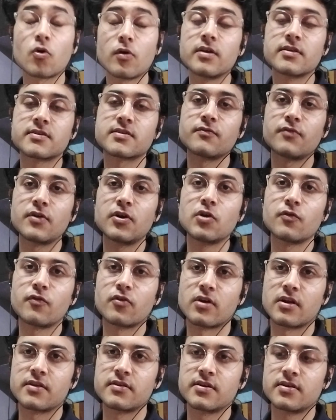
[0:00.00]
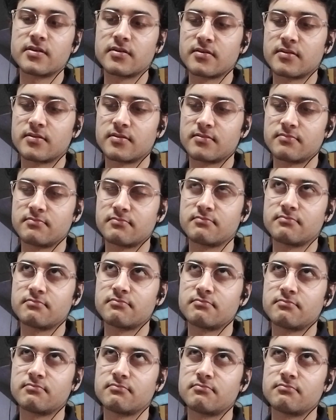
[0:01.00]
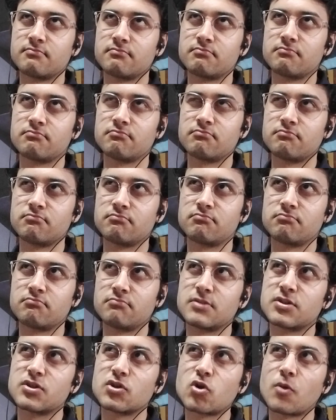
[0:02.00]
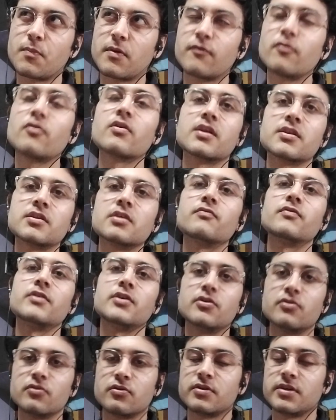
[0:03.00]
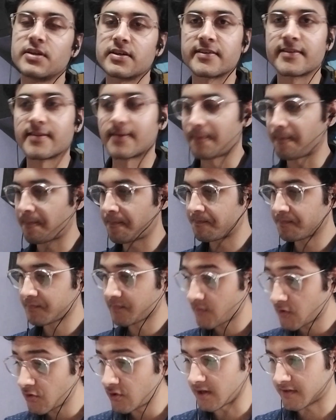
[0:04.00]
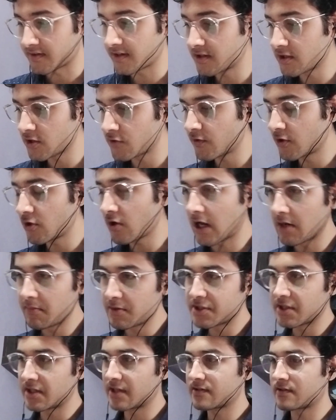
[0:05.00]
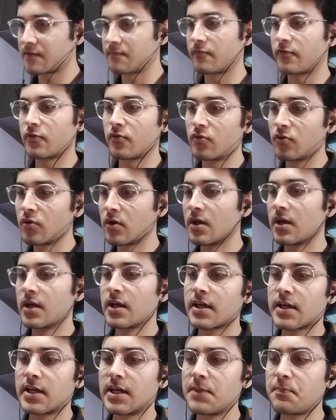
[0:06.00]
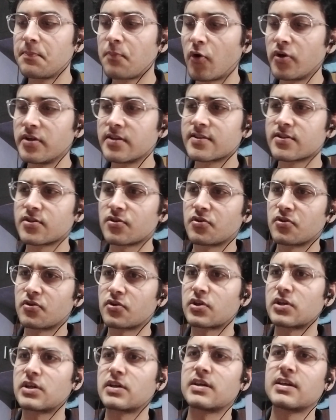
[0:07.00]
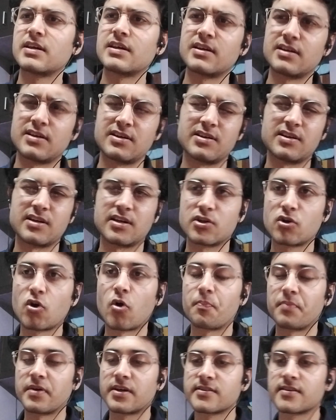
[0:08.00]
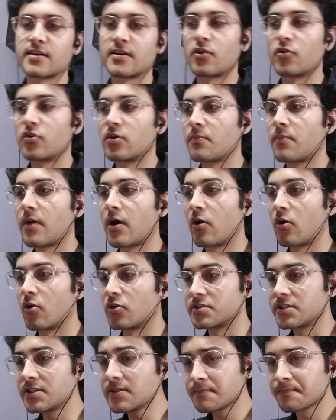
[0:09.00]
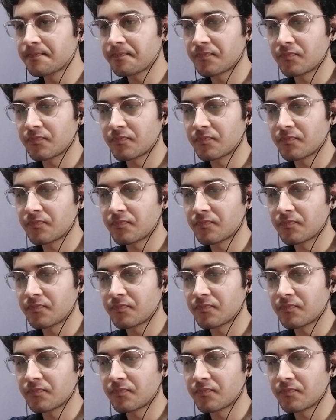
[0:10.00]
It's a video for another. It's a topic for another video. Yes. So yes, in this video I'll be sharing some few key points or topics around biology.